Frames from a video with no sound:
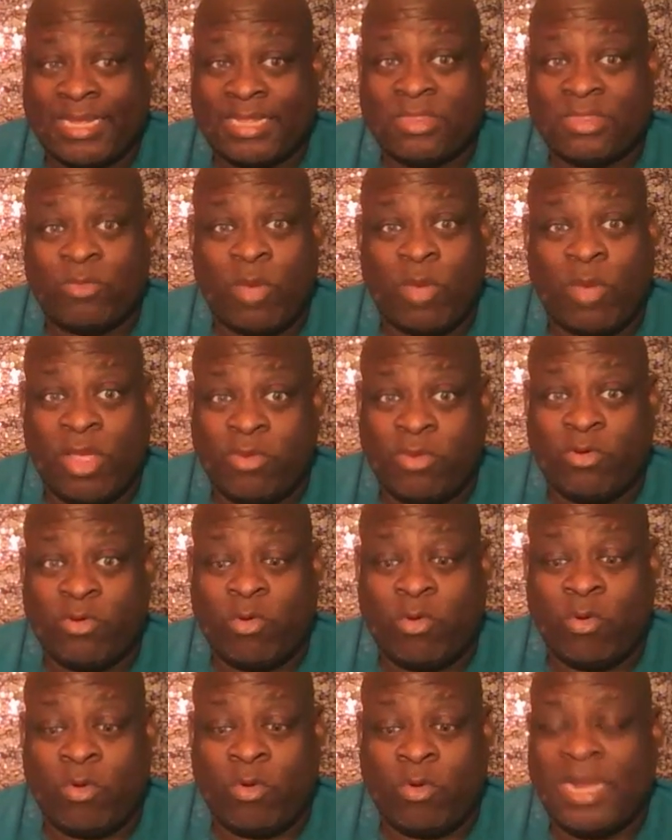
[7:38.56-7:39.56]
The way you're
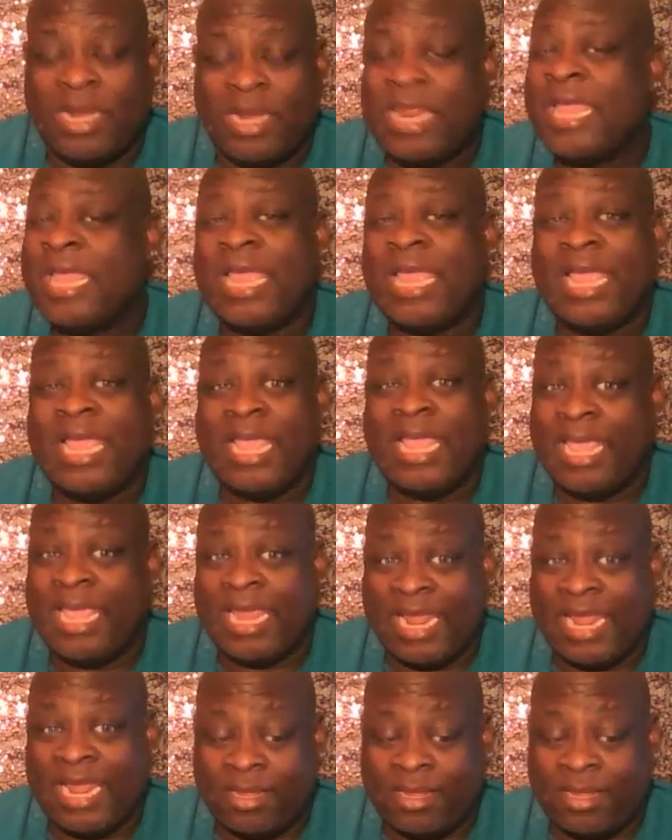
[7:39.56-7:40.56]
going,
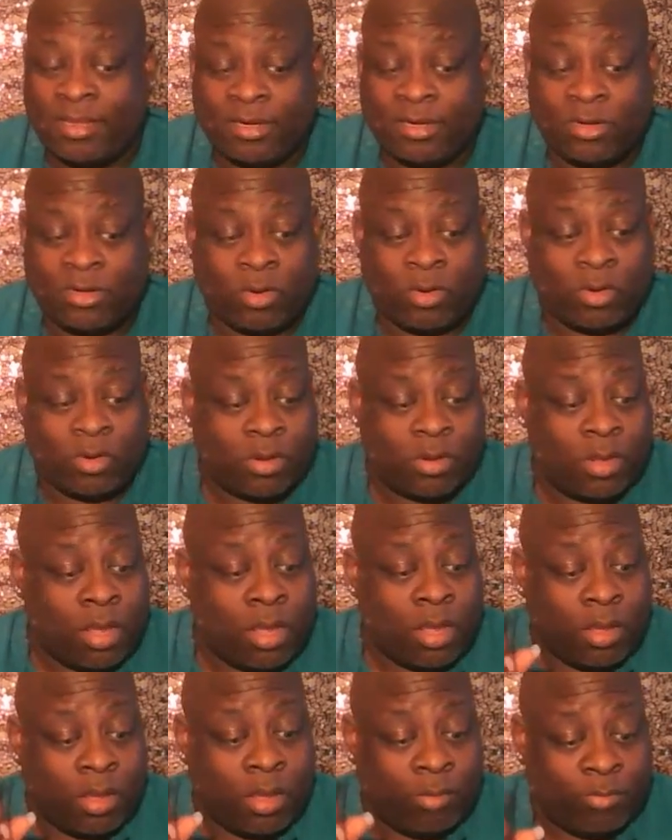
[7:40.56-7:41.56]
it ain't a good look.
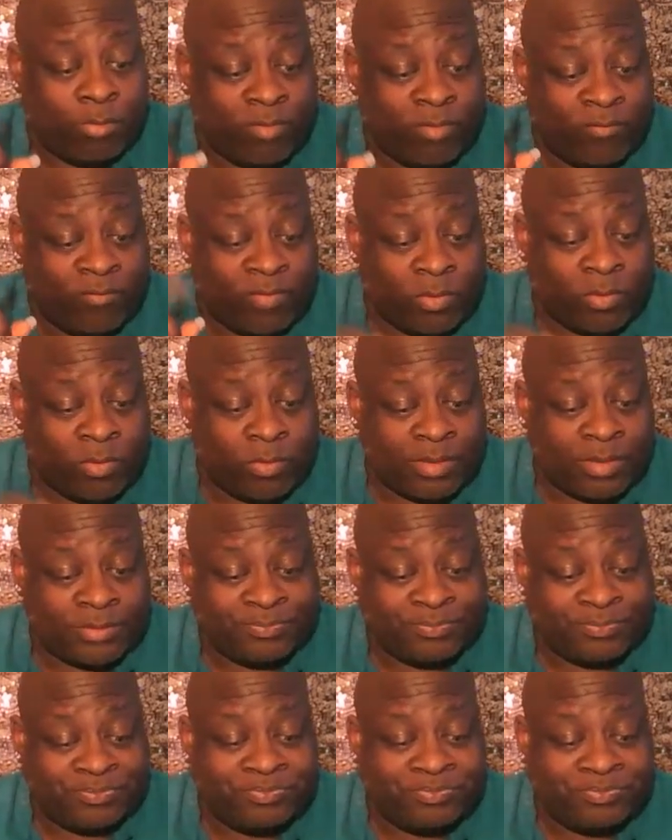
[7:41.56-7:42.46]
Moving on.